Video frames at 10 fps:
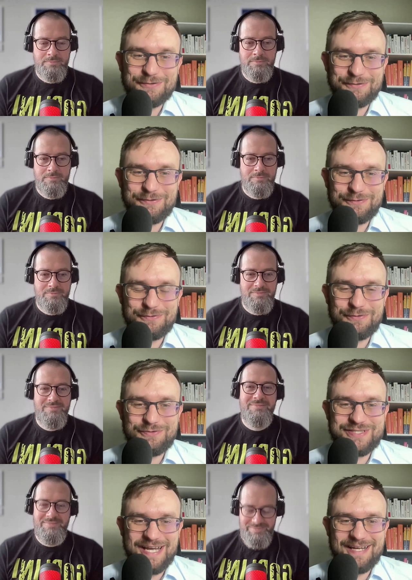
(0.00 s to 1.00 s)
Speaker 1: to, to, to to
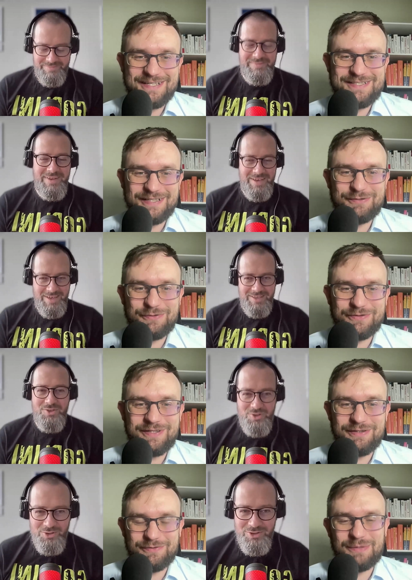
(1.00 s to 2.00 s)
change and yeah, to
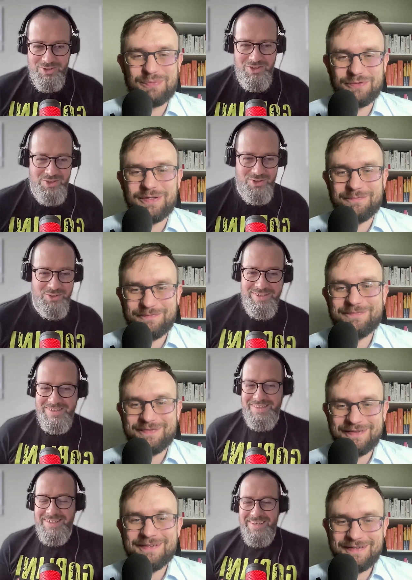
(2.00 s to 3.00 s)
continue true, the program true.
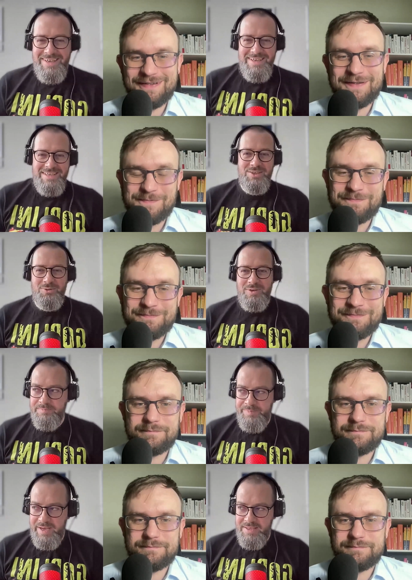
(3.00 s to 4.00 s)
Speaker 2: So
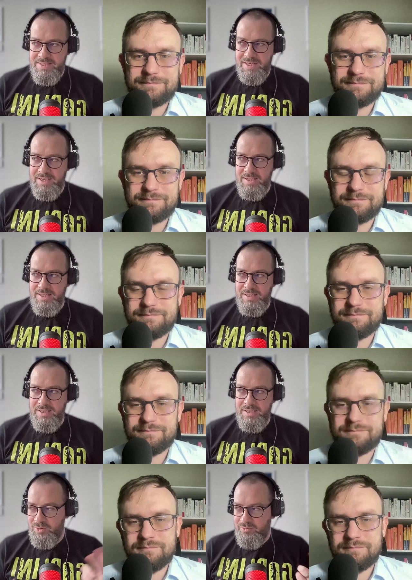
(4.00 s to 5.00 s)

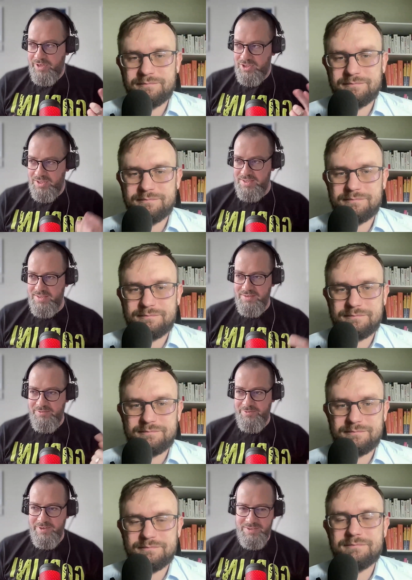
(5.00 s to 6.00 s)
basically, two questions.
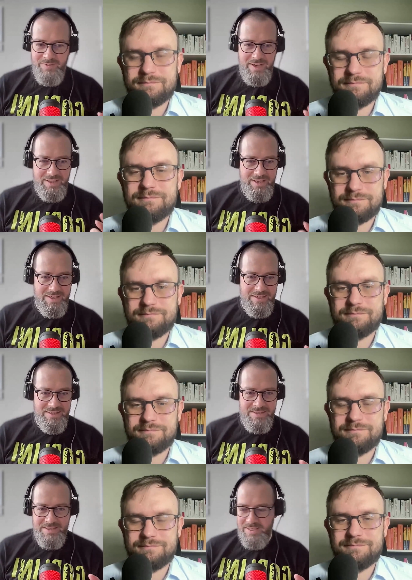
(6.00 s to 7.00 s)
First one
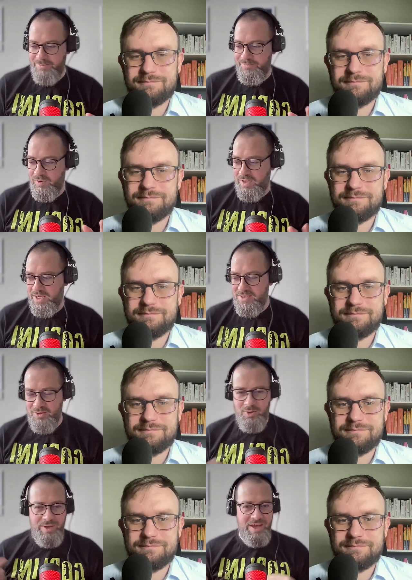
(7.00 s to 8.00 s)
is okay, so
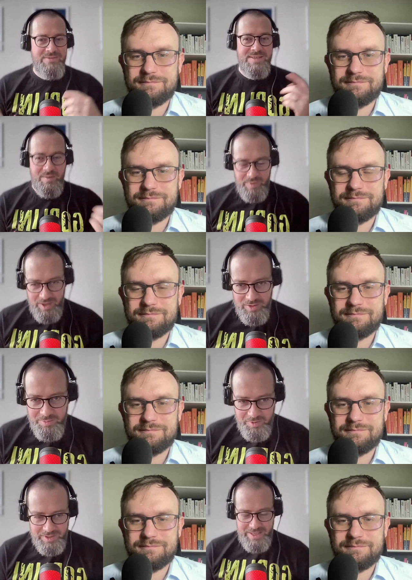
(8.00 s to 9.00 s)
you have somebody on the
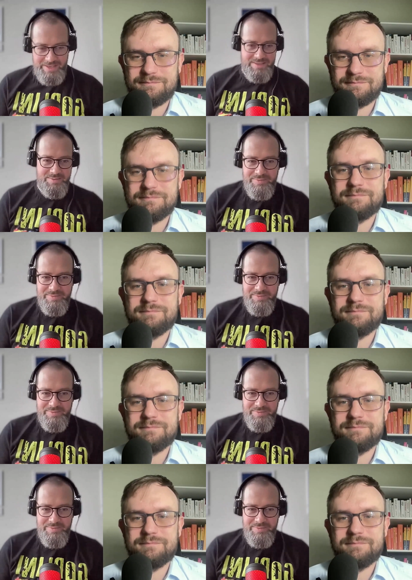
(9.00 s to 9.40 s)
podcast.